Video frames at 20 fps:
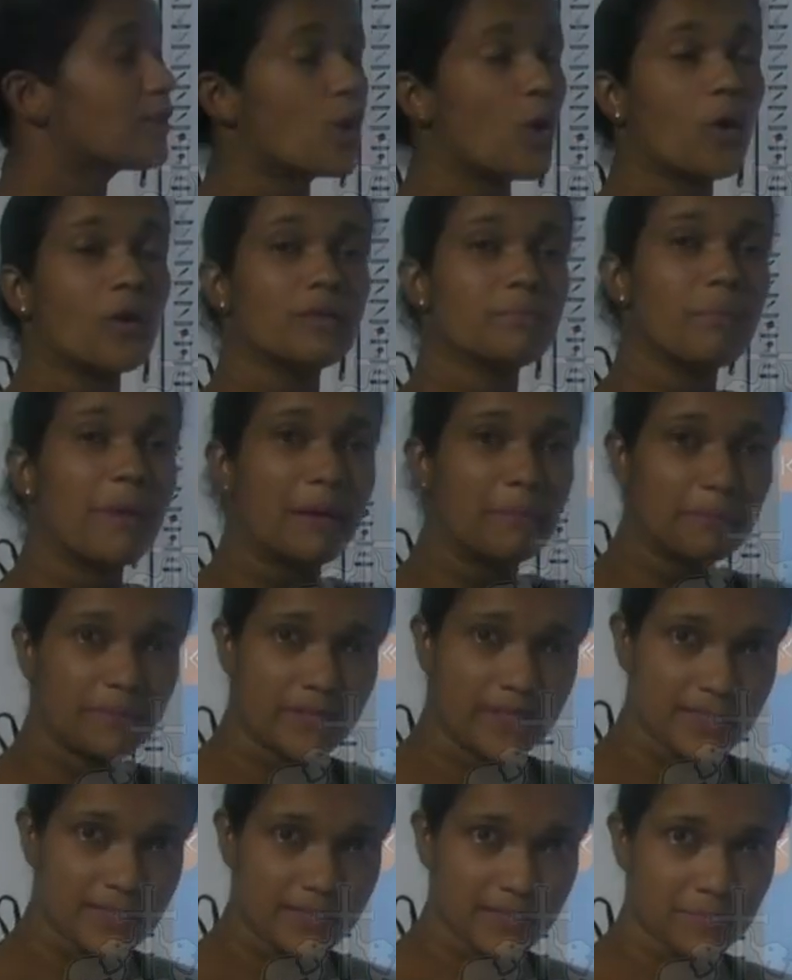call
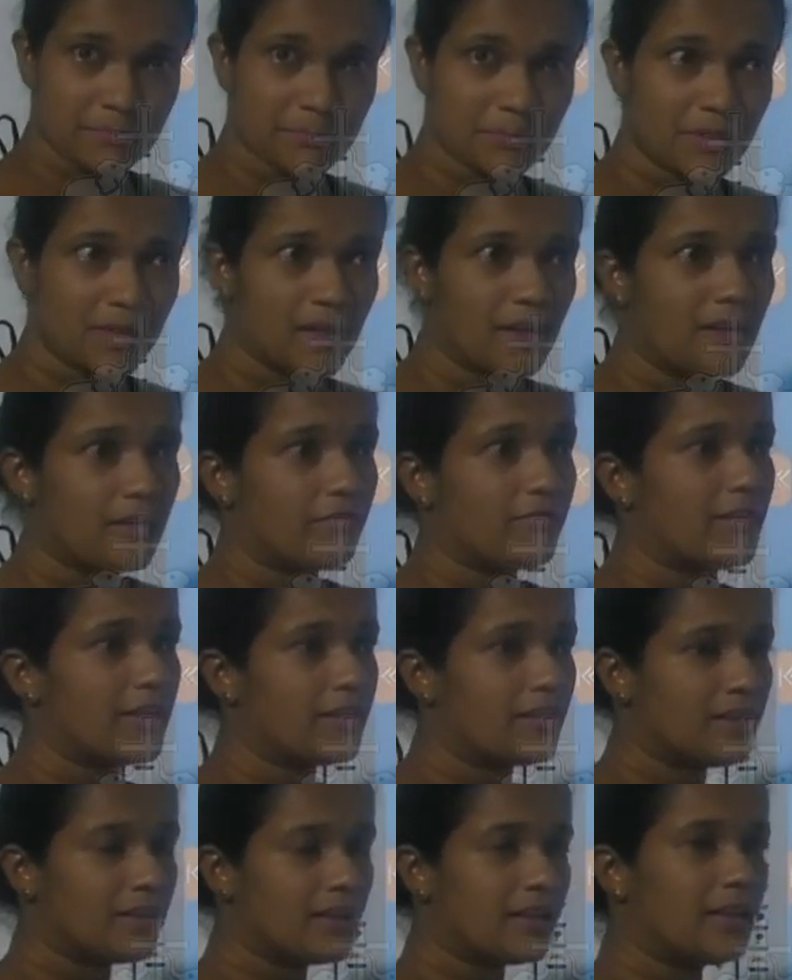baptism.
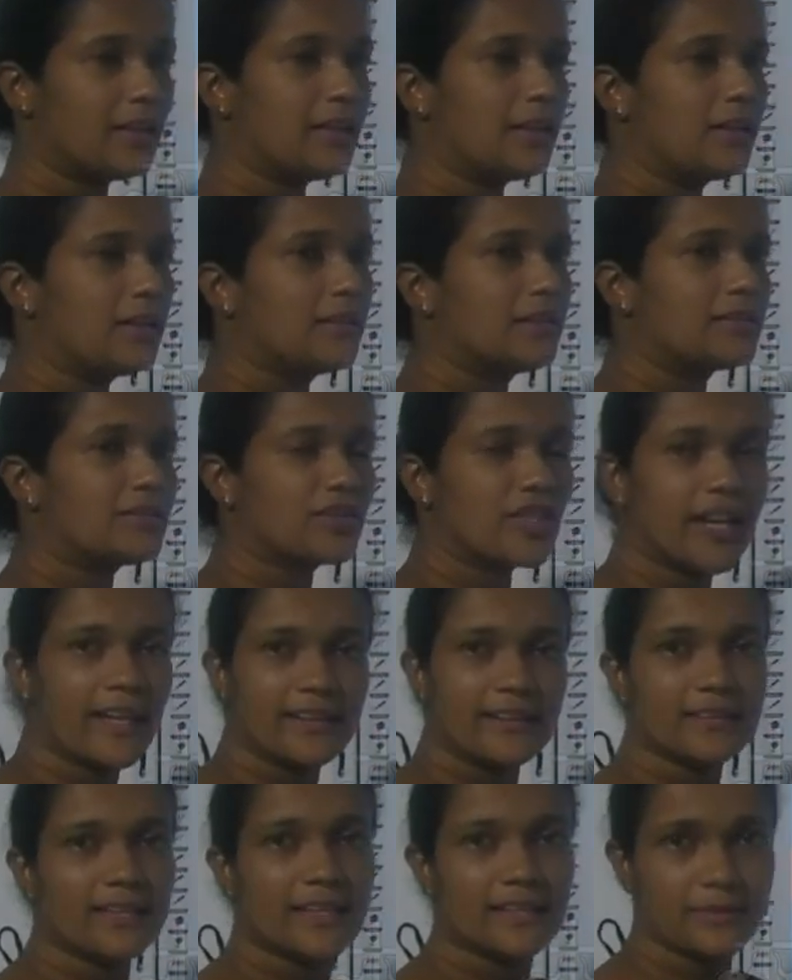When a
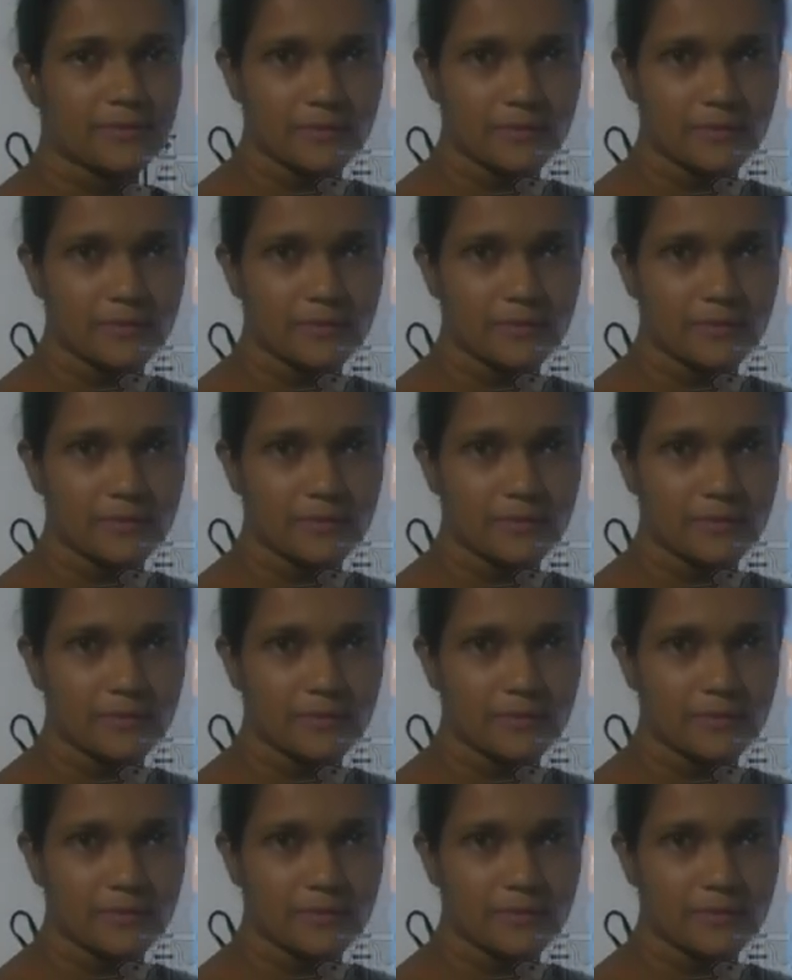child gets